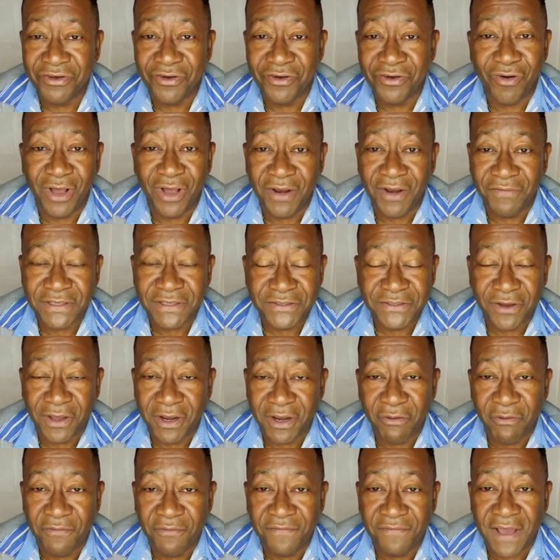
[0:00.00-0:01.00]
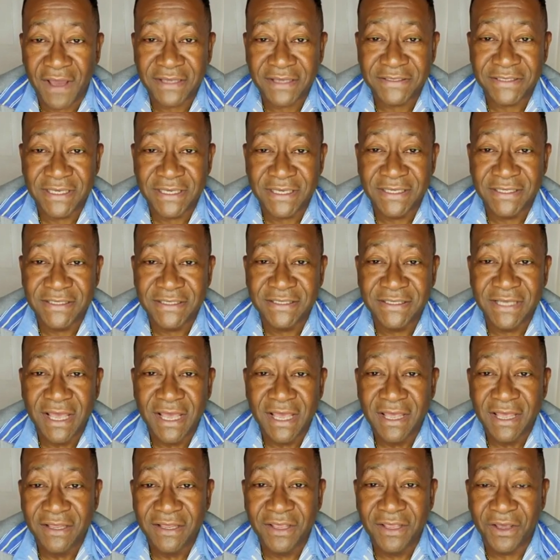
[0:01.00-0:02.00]
All of us got our vaccines,
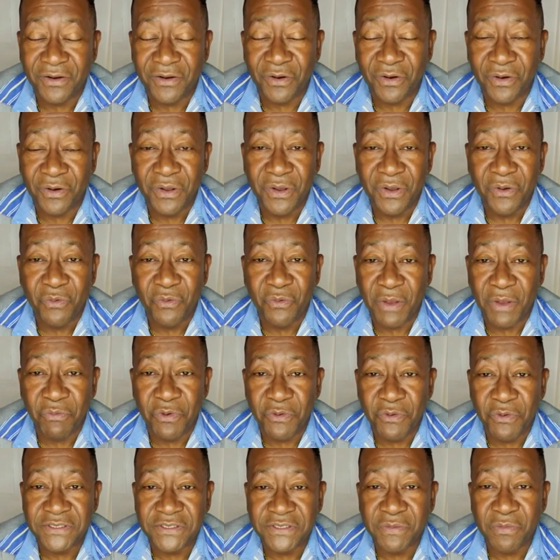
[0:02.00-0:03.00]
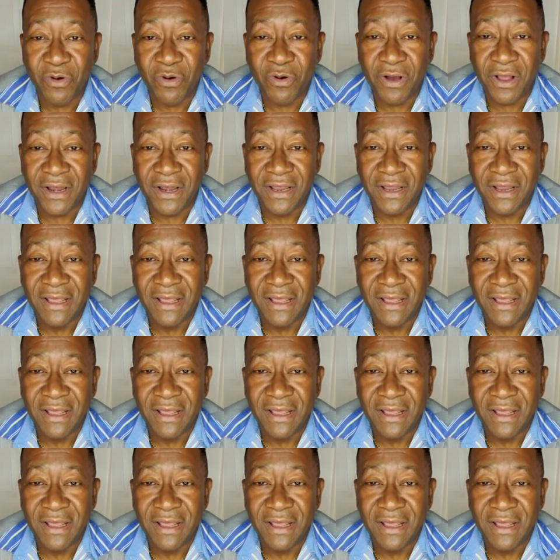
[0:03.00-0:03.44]
when we were small,